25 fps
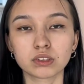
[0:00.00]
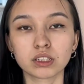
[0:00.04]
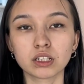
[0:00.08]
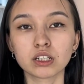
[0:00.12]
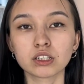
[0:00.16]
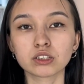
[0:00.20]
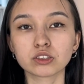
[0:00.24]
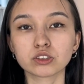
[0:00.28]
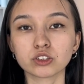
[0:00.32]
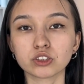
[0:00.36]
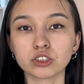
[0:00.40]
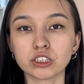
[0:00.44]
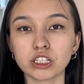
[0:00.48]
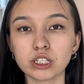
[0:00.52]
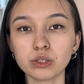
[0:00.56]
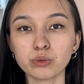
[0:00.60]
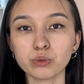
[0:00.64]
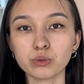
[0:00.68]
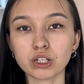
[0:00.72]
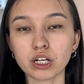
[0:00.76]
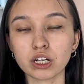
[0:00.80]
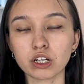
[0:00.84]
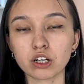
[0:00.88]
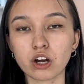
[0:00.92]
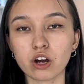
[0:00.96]
Today
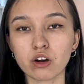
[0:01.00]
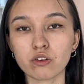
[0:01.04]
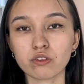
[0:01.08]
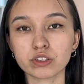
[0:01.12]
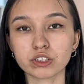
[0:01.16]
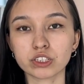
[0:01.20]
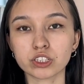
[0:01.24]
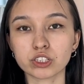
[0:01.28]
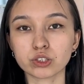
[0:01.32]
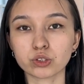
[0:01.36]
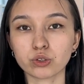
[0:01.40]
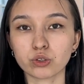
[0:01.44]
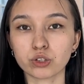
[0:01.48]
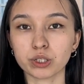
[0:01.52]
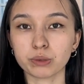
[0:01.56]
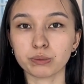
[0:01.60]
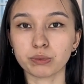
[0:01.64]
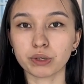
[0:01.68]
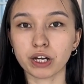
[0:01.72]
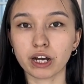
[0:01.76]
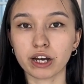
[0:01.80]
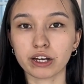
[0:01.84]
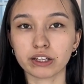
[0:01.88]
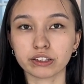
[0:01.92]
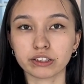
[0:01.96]
we'll uncover the story
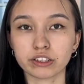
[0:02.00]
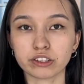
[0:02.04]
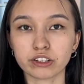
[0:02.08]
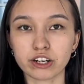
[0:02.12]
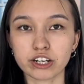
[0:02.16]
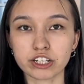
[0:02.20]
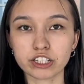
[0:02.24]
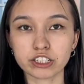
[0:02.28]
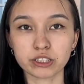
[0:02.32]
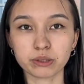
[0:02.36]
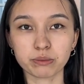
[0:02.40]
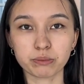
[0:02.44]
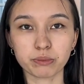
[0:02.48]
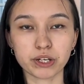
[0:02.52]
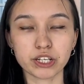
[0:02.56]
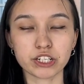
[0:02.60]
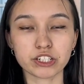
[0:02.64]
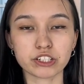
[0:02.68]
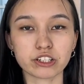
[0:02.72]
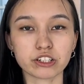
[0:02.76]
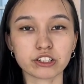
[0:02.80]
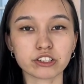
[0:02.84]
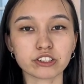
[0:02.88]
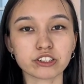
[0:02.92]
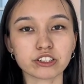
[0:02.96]
behind the Russian Empire's
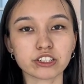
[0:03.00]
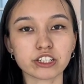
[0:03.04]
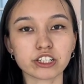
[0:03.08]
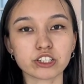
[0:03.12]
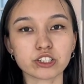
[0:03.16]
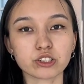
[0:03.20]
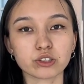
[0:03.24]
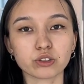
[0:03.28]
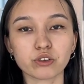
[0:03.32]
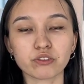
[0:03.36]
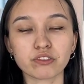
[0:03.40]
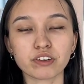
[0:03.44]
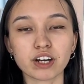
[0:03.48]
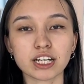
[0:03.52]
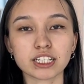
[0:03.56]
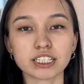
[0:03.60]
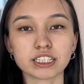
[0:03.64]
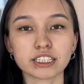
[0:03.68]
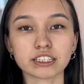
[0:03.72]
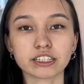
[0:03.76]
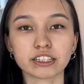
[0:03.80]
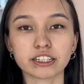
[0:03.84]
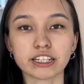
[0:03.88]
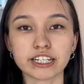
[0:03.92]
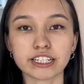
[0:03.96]
colonization of
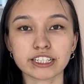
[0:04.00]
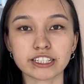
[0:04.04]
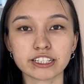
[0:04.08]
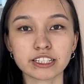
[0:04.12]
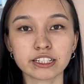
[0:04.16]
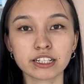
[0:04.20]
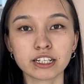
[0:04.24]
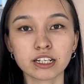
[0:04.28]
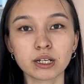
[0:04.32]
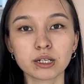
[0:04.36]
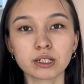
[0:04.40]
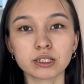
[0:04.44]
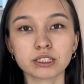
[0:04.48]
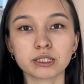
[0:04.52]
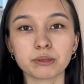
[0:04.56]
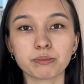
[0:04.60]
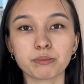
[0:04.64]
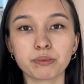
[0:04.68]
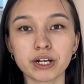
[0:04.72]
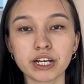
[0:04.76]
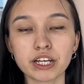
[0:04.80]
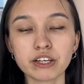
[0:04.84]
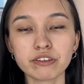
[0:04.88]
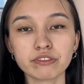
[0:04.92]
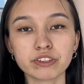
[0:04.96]
Kazakh lands, the
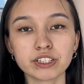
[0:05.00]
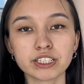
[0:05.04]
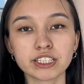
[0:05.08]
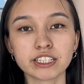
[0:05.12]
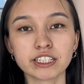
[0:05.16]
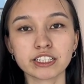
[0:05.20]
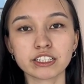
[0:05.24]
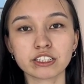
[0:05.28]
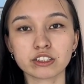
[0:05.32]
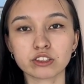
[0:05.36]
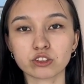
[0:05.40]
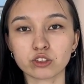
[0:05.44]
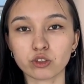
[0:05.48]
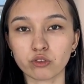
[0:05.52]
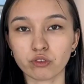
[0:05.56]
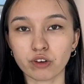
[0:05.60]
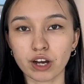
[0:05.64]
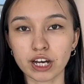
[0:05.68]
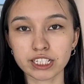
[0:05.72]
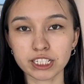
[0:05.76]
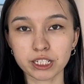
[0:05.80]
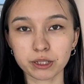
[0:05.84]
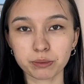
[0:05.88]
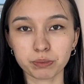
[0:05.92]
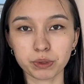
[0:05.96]
brave resistance of
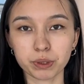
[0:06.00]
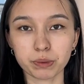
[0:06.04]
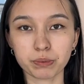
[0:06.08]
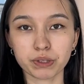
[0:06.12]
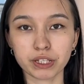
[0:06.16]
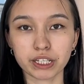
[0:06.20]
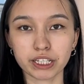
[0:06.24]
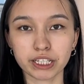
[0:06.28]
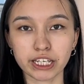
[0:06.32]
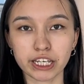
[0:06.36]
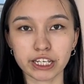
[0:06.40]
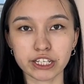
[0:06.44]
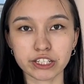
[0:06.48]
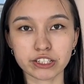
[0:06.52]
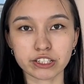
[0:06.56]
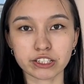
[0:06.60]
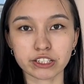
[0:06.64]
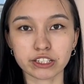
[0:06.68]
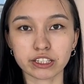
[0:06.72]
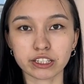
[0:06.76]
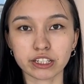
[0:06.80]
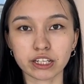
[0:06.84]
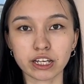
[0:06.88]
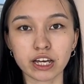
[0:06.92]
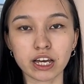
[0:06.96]
Kazakh people against
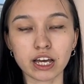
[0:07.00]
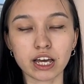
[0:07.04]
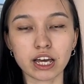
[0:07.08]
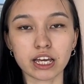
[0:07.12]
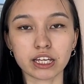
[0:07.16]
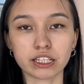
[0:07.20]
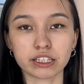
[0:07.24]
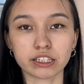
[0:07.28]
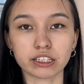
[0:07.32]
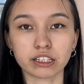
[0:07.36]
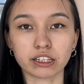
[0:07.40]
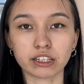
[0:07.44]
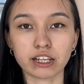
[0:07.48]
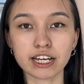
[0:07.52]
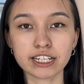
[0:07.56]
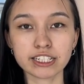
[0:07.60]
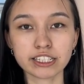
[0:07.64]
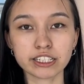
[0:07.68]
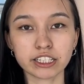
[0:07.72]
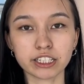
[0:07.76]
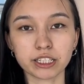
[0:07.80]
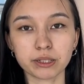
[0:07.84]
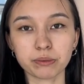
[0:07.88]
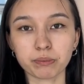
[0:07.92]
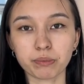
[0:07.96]
it, and the
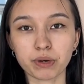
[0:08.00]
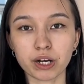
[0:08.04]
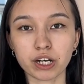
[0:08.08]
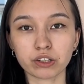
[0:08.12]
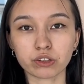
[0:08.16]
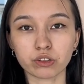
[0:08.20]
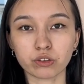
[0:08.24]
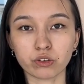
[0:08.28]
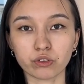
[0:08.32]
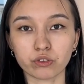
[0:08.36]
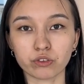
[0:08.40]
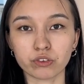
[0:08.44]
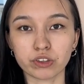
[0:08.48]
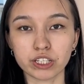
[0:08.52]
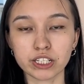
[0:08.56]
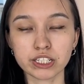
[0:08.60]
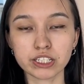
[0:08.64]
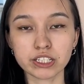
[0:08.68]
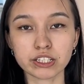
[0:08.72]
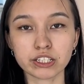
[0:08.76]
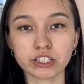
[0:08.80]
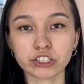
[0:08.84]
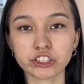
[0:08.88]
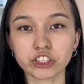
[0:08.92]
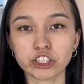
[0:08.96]
lasting impact of
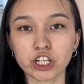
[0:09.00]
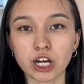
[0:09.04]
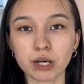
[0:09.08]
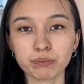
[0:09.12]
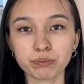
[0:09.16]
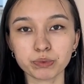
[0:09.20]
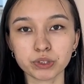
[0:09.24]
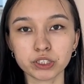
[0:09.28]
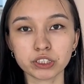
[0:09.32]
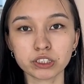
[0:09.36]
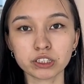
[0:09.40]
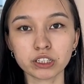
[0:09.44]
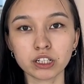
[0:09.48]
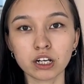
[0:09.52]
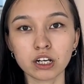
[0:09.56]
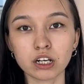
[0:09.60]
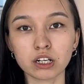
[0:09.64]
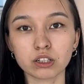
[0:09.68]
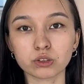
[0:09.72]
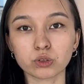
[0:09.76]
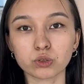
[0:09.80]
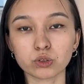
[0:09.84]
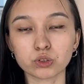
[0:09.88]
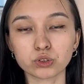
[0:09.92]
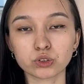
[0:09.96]
this chapter
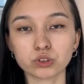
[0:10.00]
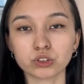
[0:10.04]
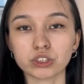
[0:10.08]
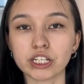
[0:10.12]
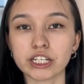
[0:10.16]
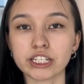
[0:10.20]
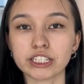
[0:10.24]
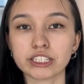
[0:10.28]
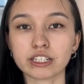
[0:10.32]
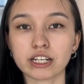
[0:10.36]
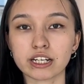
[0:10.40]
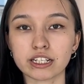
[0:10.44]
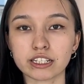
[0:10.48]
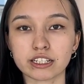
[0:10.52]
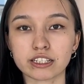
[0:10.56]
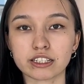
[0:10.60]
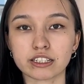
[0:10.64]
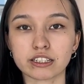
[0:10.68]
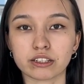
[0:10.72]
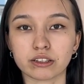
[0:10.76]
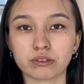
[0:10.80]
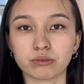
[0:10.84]
on today's Kazakhstan.